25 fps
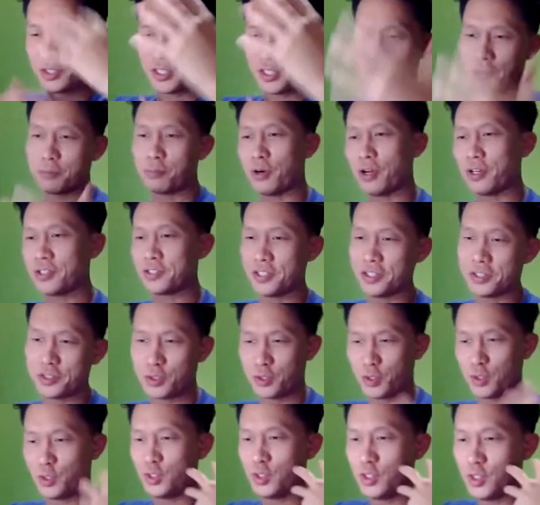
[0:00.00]
setup
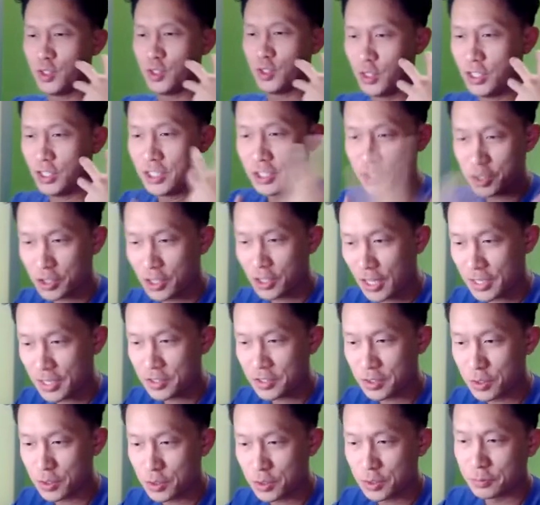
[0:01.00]
process
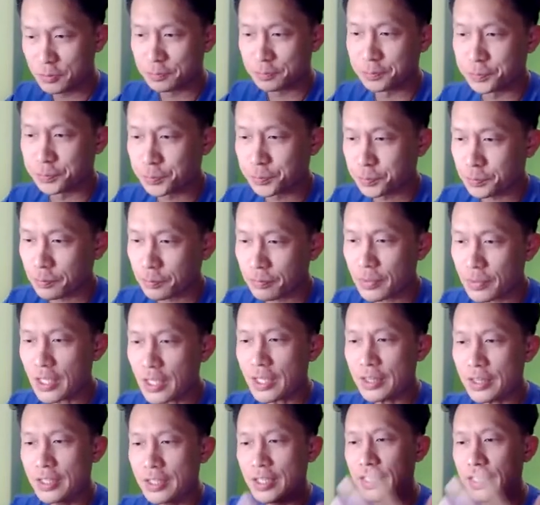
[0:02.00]
initializes
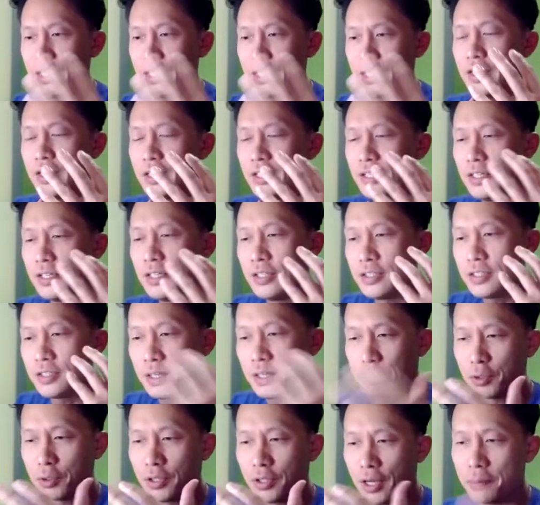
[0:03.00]
the
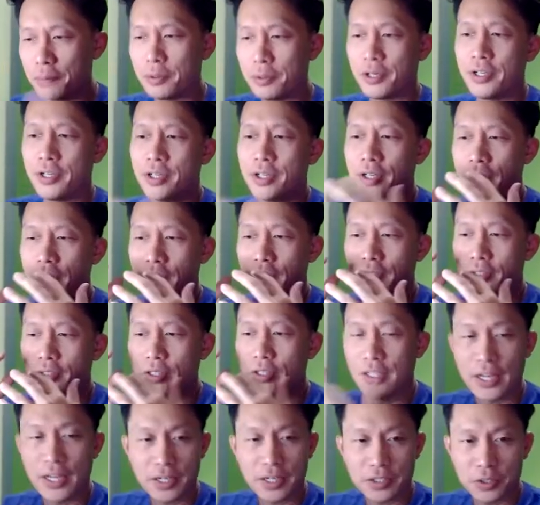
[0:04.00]
Sendbird library,
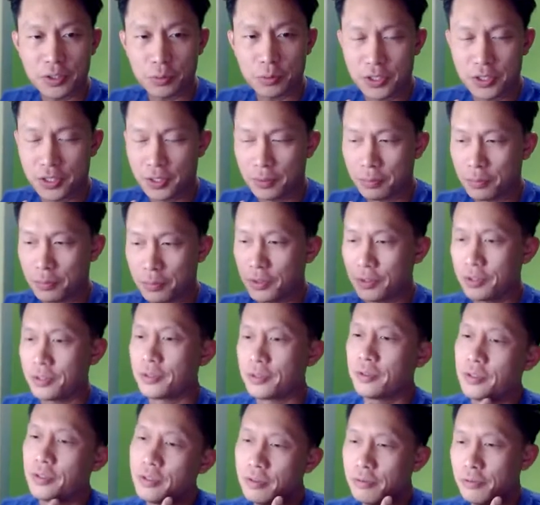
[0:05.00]
connects with Sendbird,
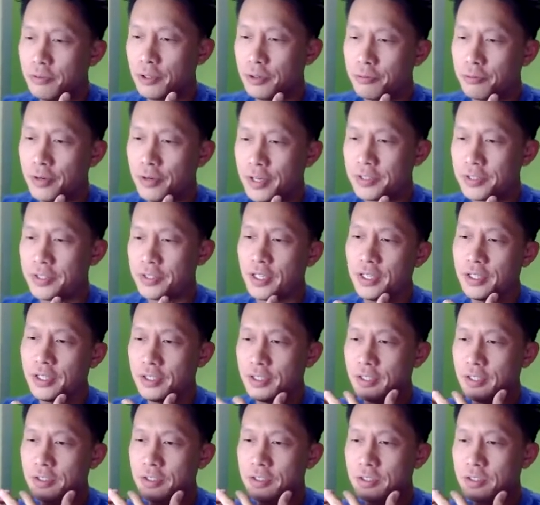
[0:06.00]
verifies that
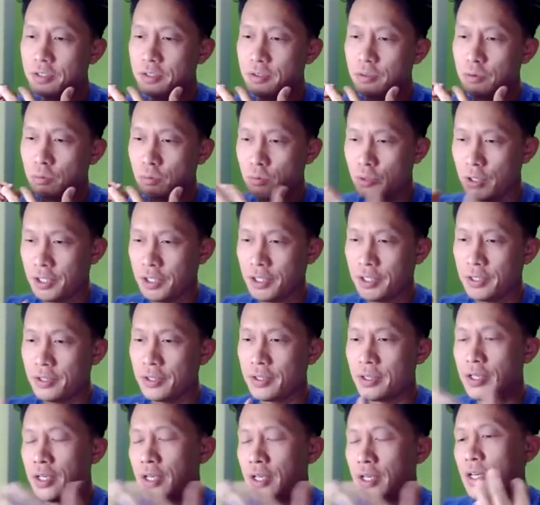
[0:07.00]
it's running,
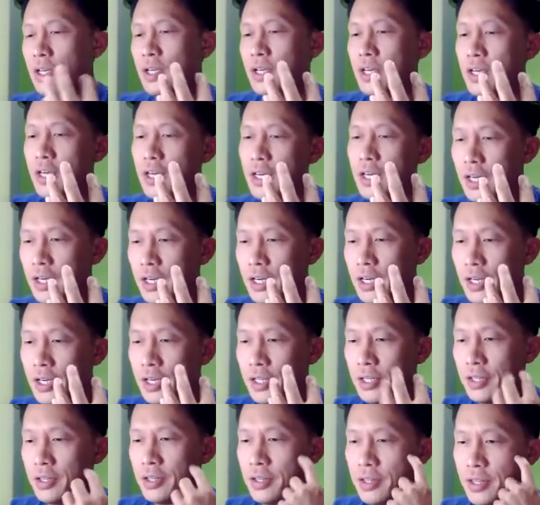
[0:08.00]

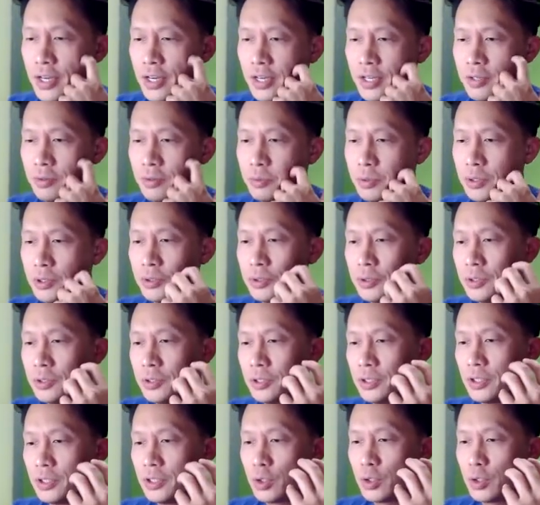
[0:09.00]
and then we'll